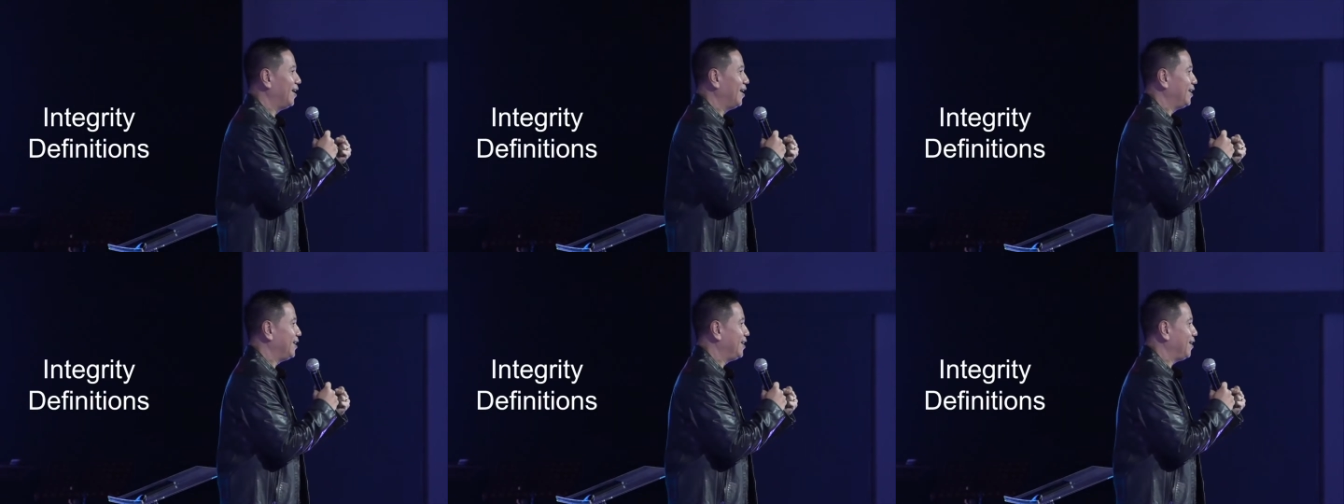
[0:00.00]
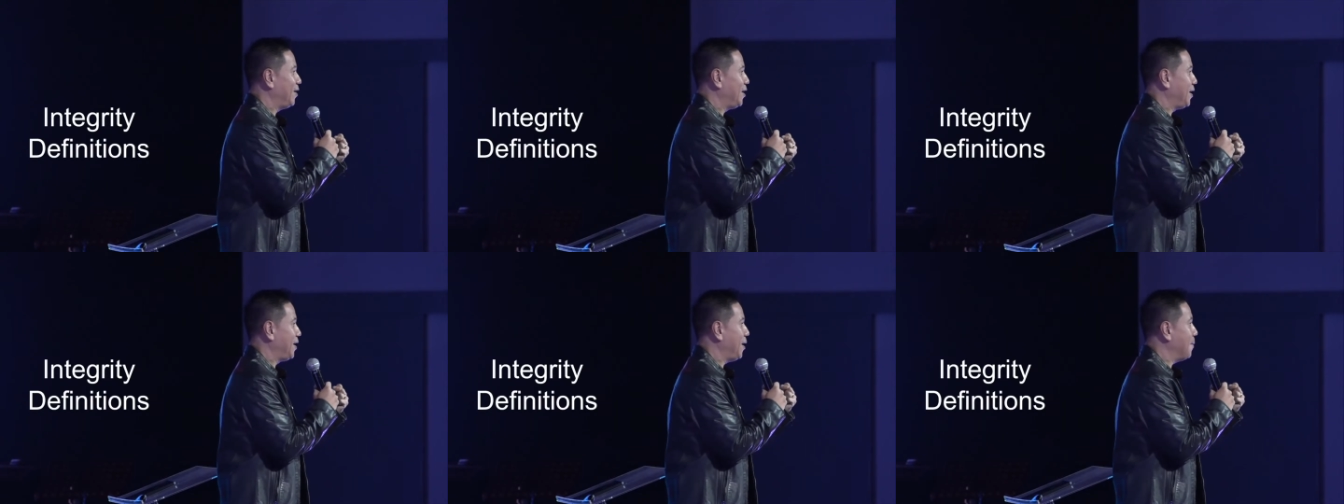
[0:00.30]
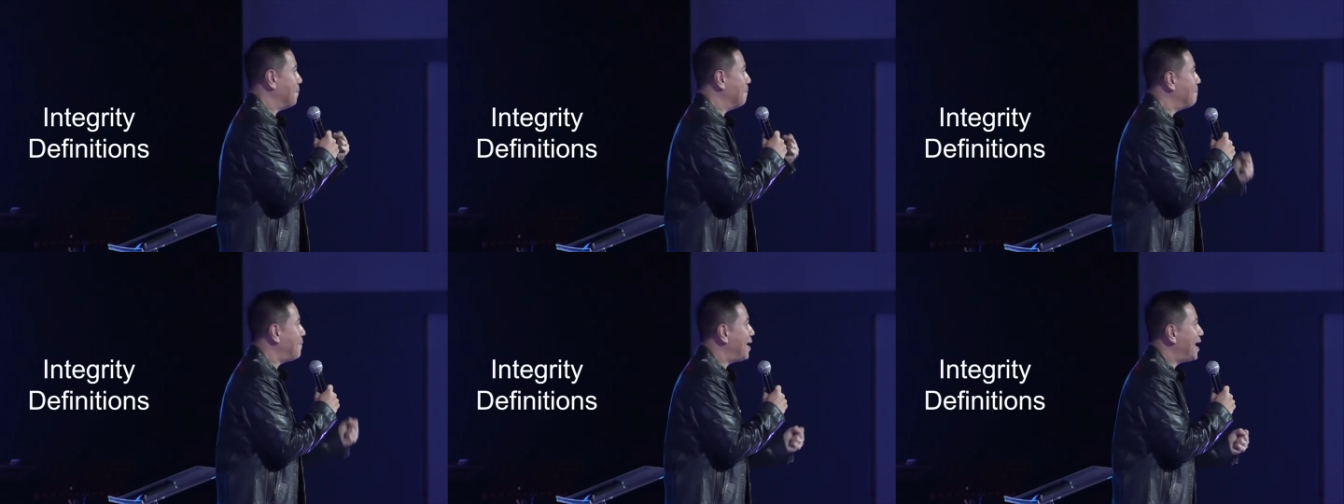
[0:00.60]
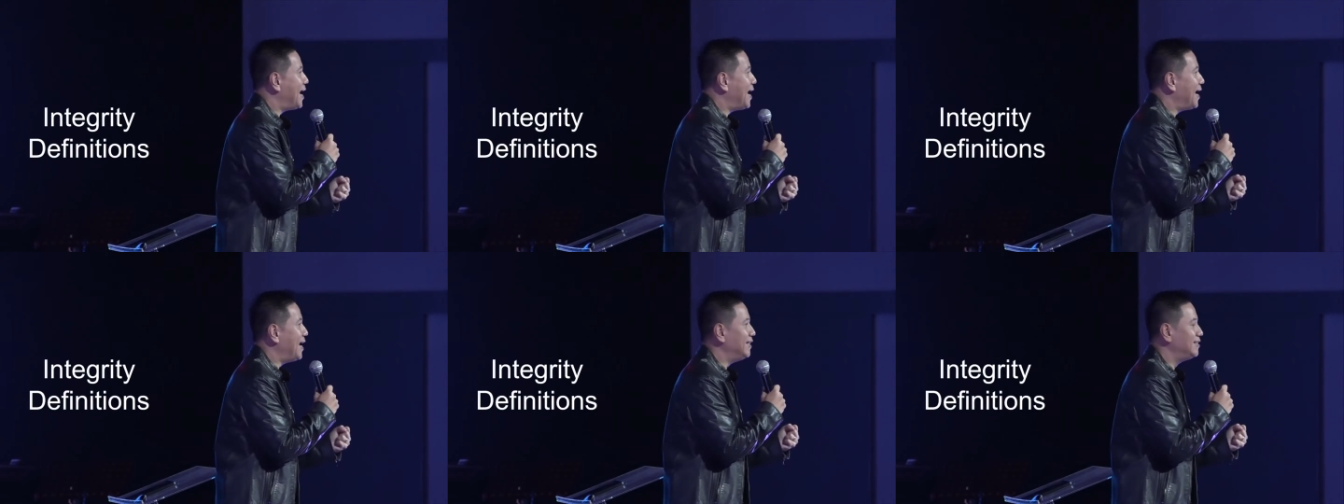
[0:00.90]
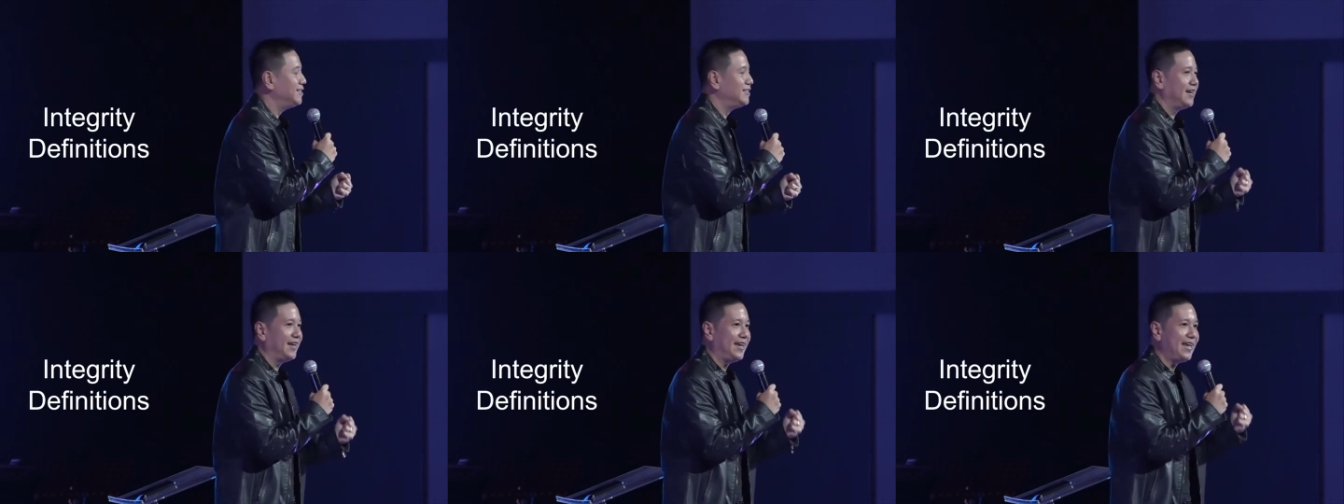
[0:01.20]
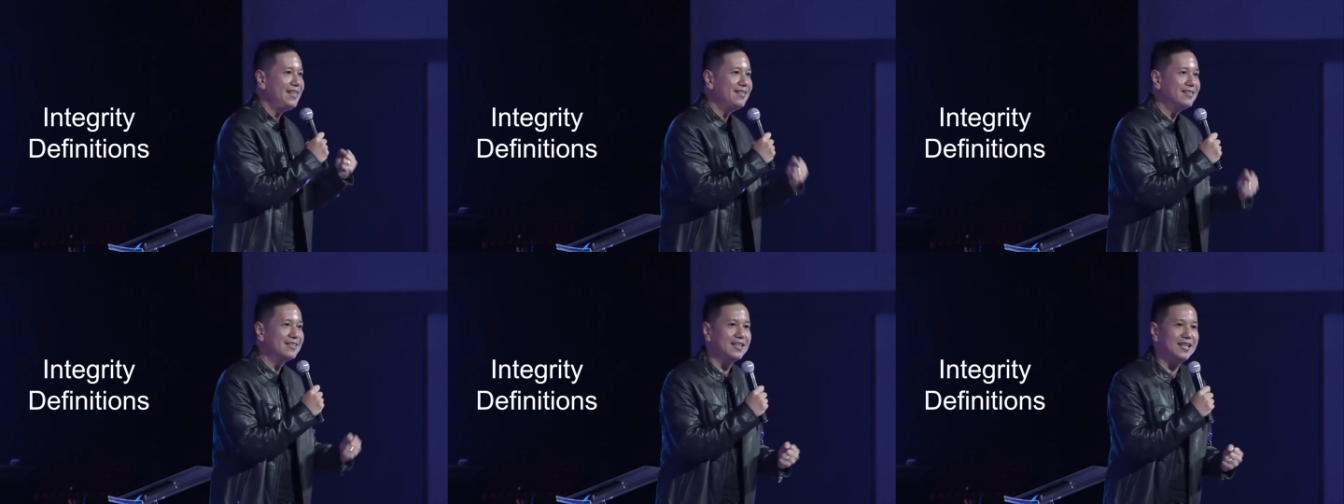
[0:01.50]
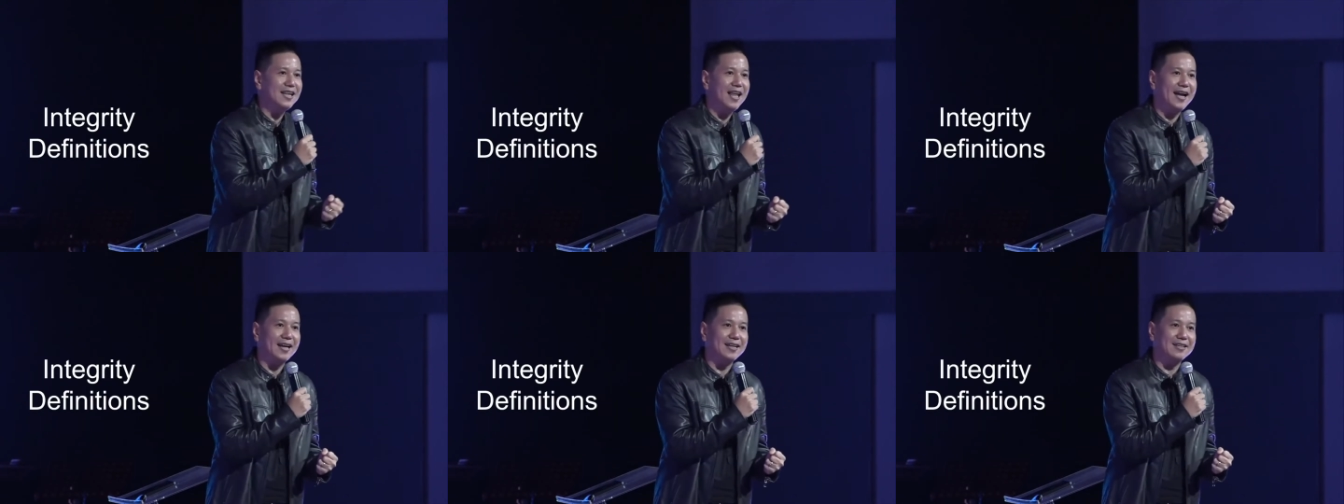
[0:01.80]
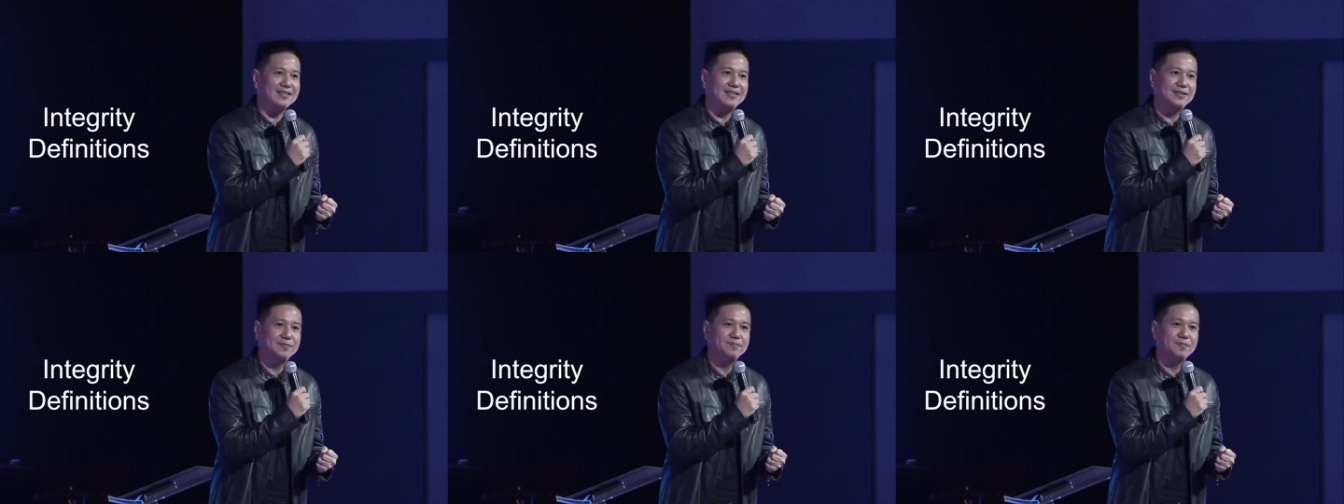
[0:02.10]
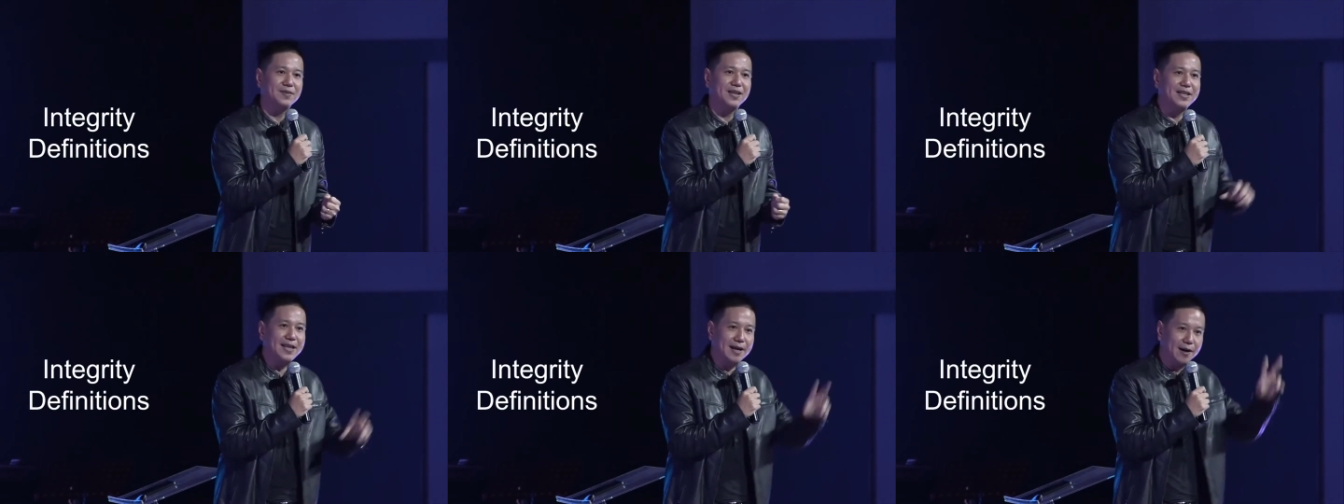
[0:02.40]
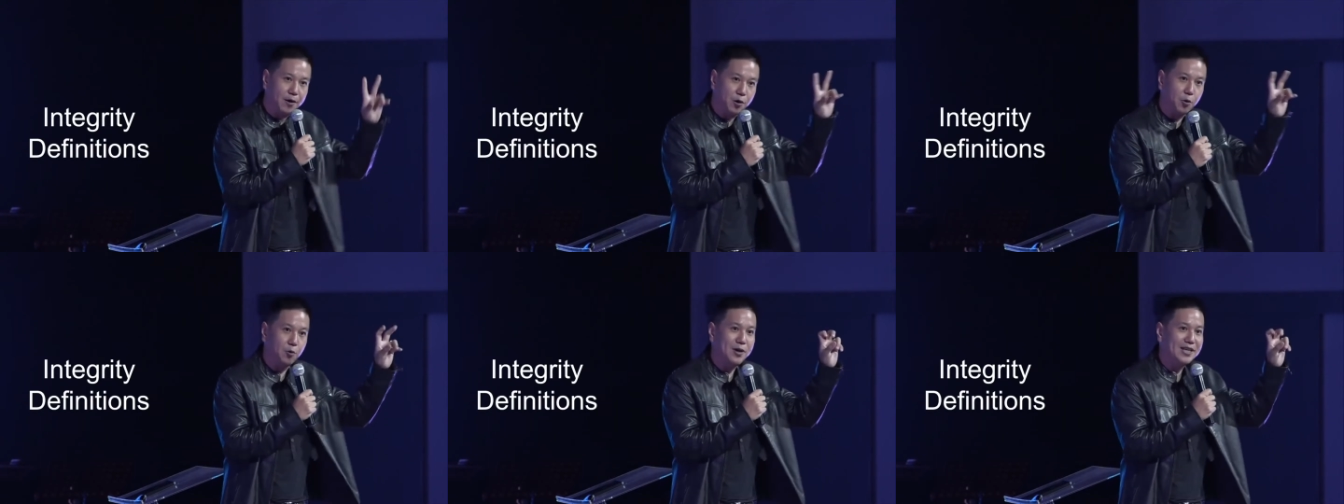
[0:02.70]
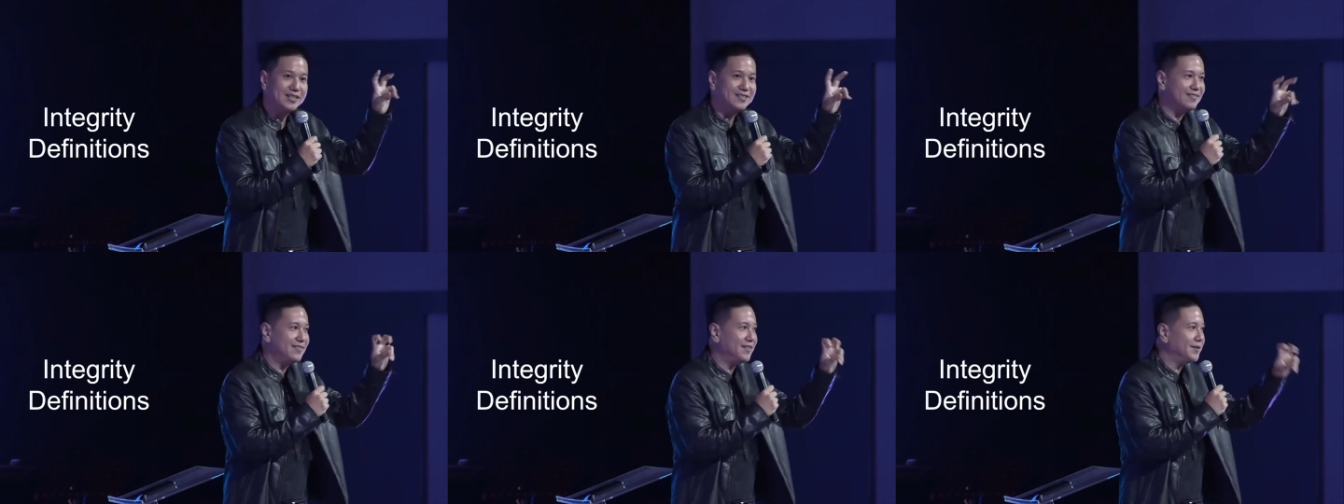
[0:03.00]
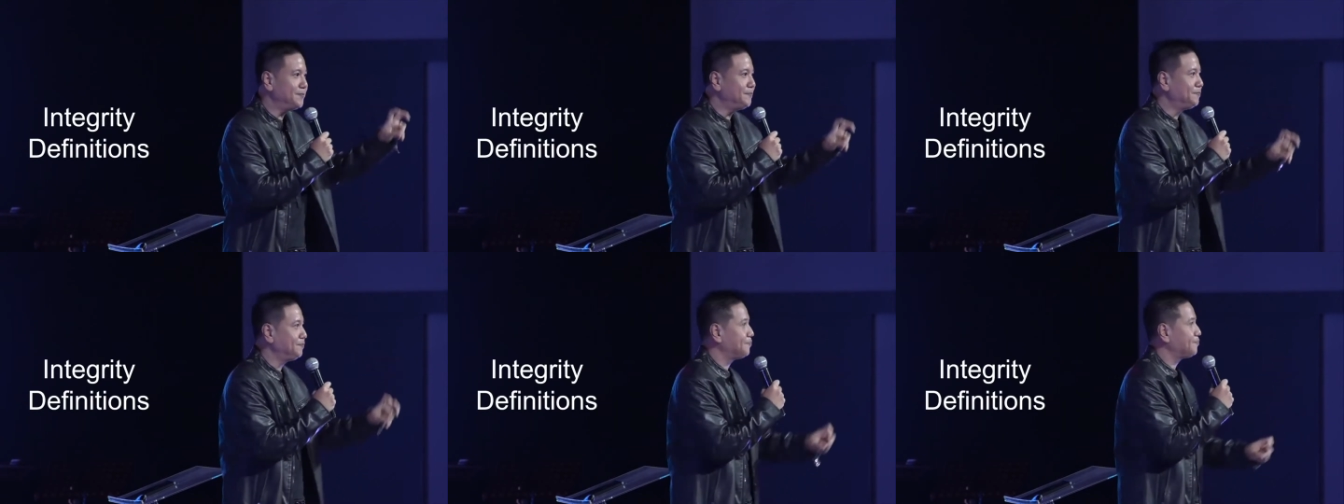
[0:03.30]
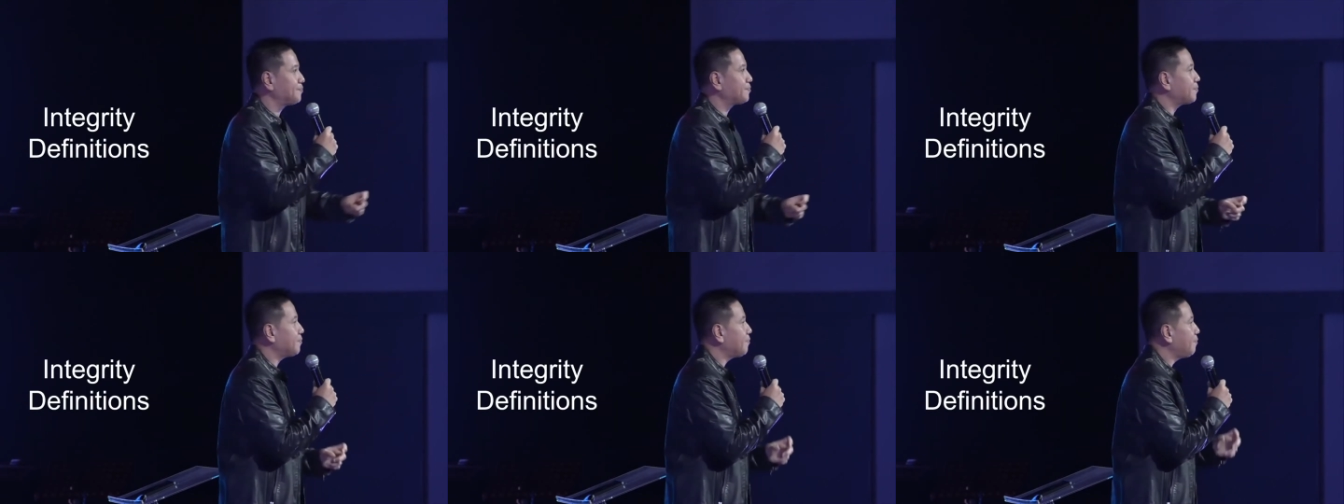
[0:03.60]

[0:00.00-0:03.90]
their, their minds, their intellect, their wisdom.